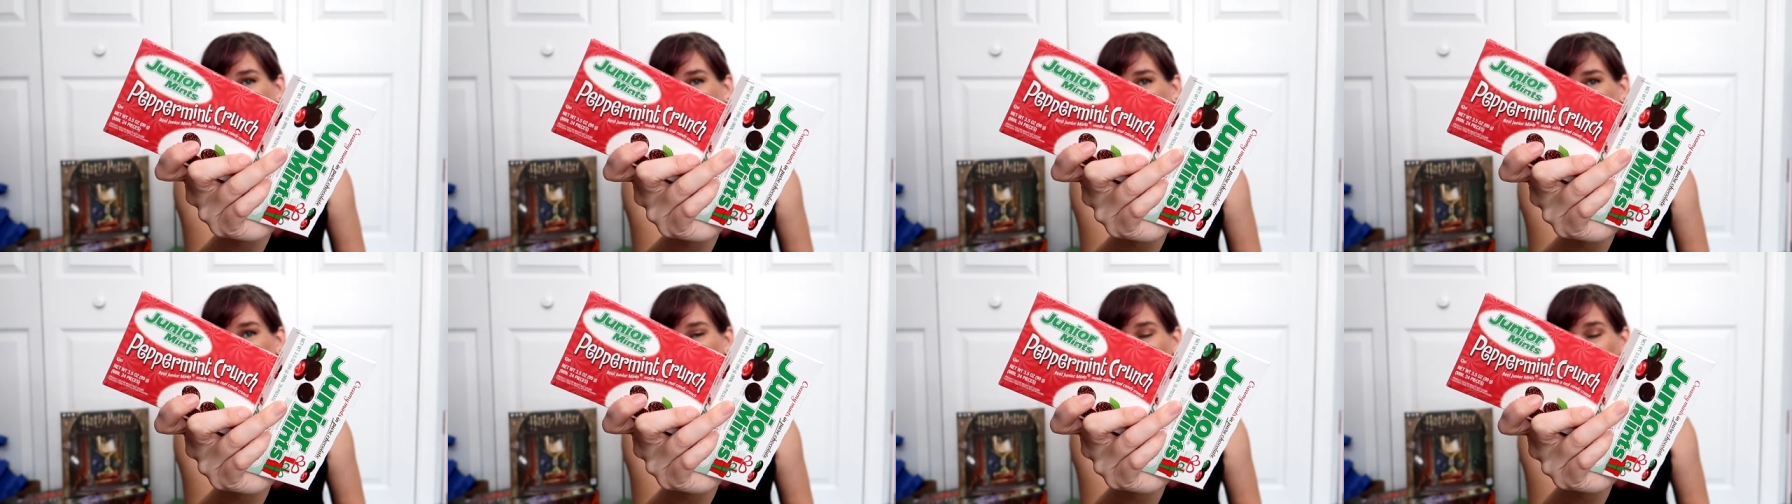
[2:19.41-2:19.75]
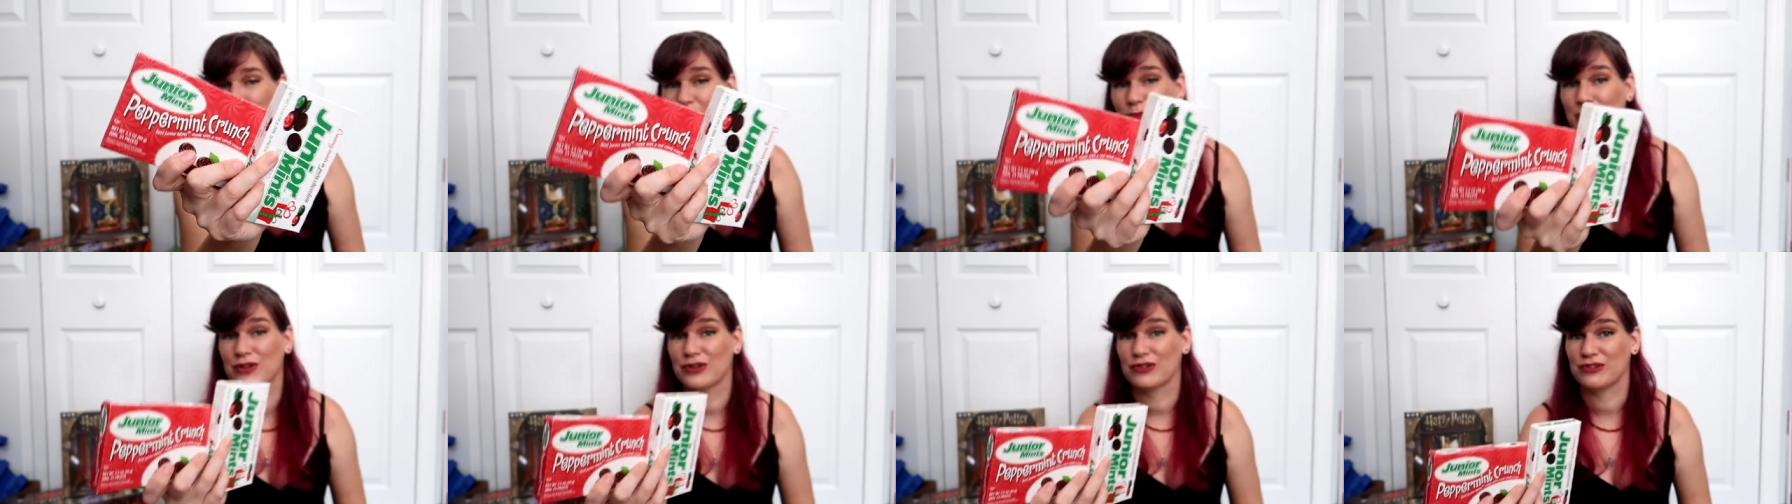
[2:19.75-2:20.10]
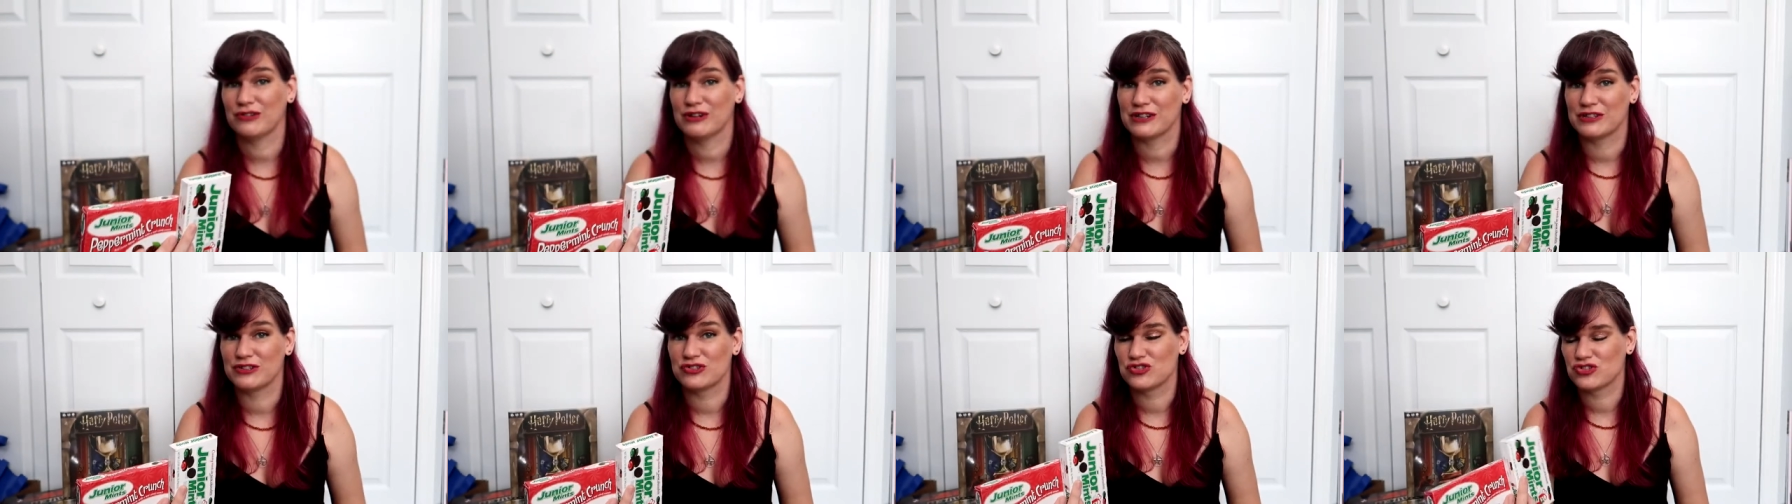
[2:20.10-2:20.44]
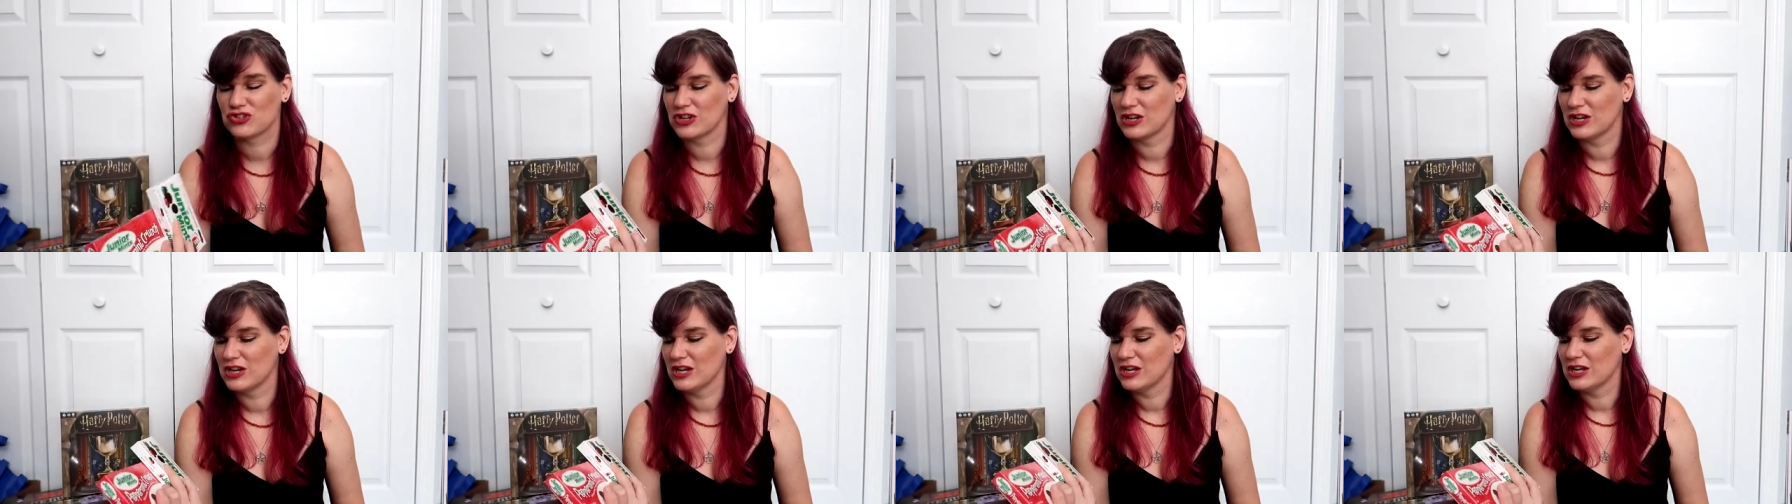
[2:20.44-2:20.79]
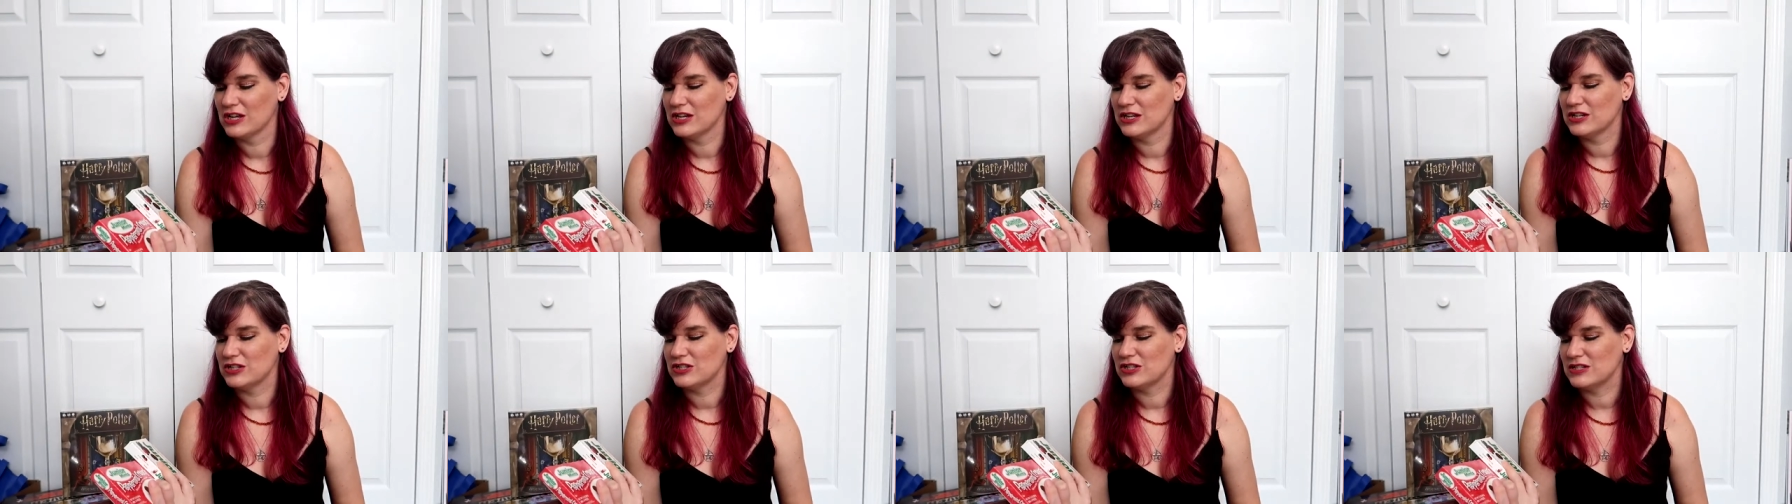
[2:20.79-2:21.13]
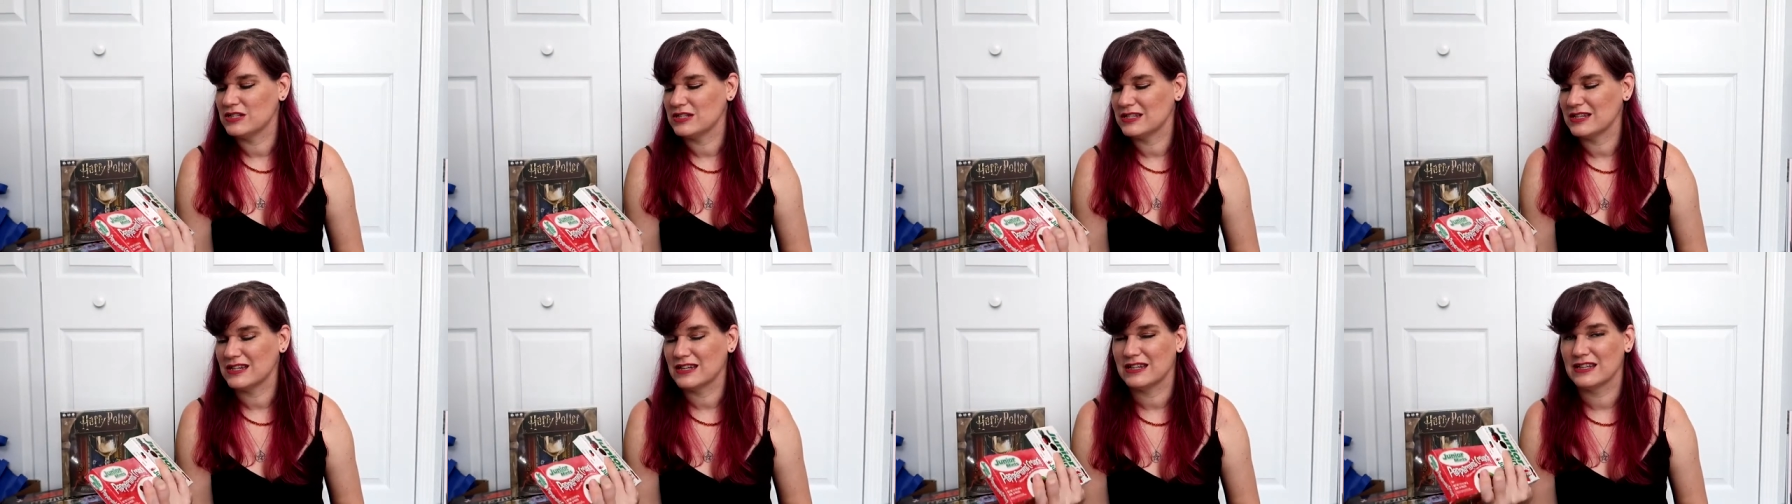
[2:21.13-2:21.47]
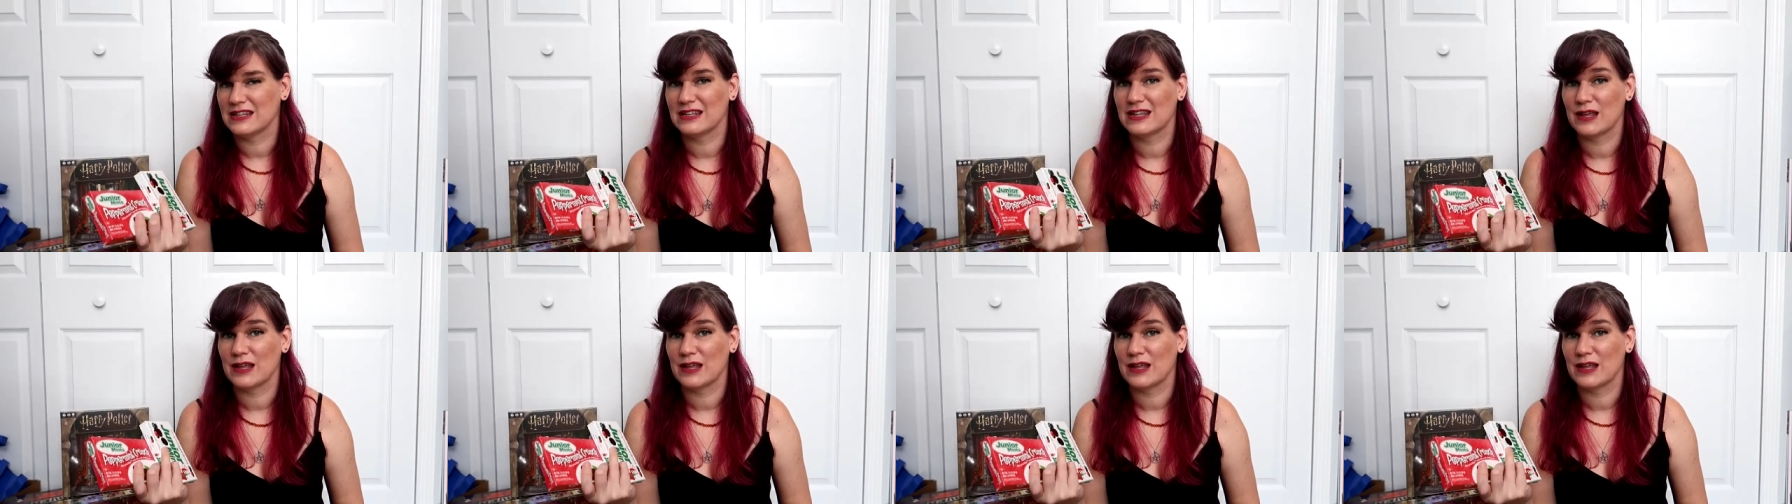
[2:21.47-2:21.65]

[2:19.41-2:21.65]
the peppermint crunch. She said